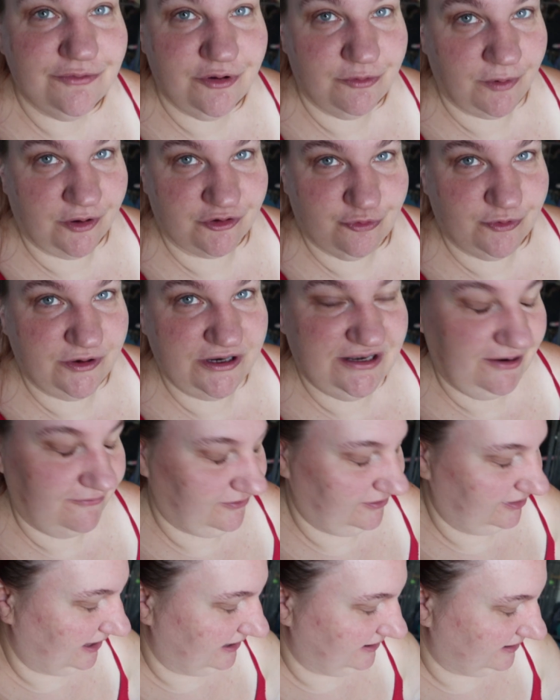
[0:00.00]
We must read
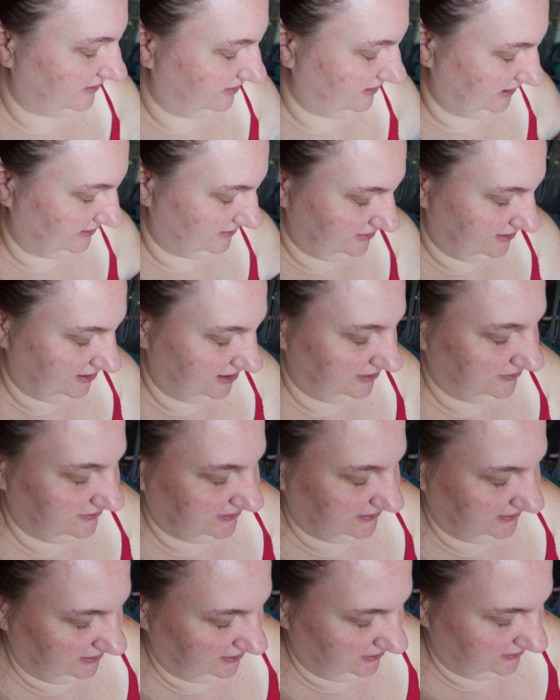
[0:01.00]
every, like, like,
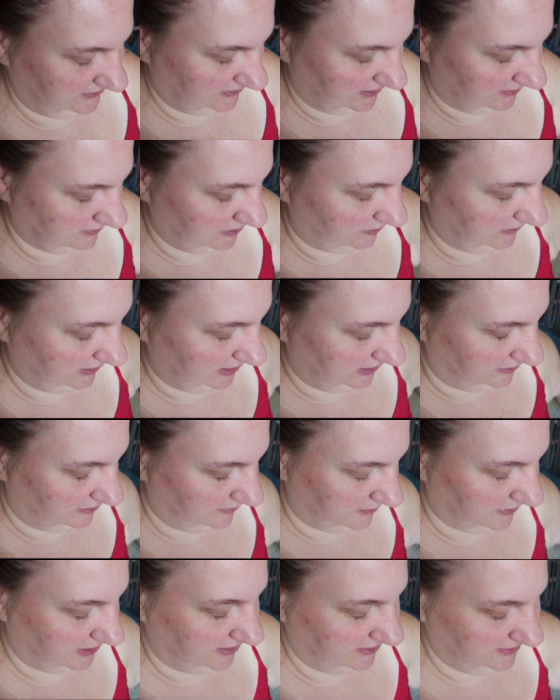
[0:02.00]
here's, here's, I'm gonna read a
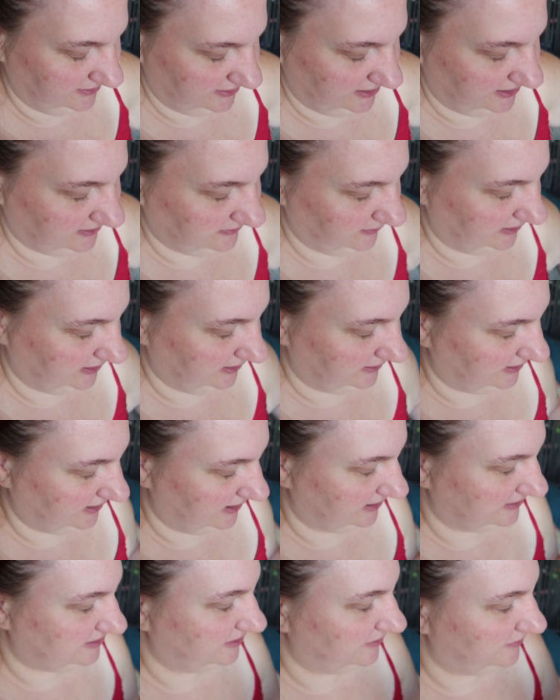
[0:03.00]
little part. Let's read a little
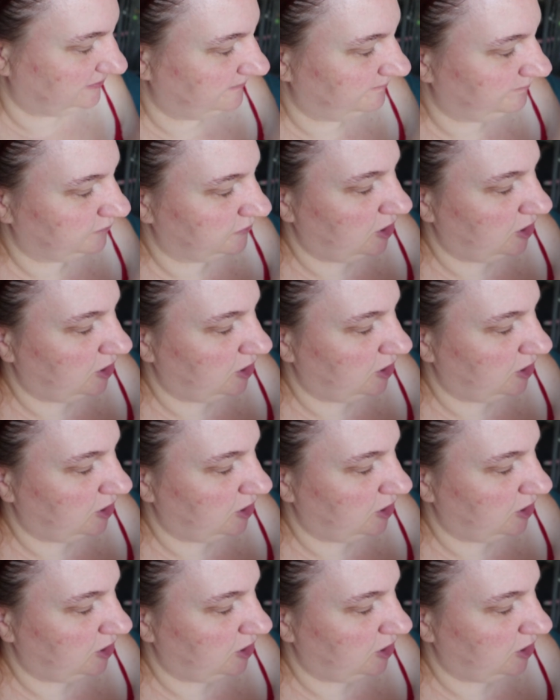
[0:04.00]
excerpt.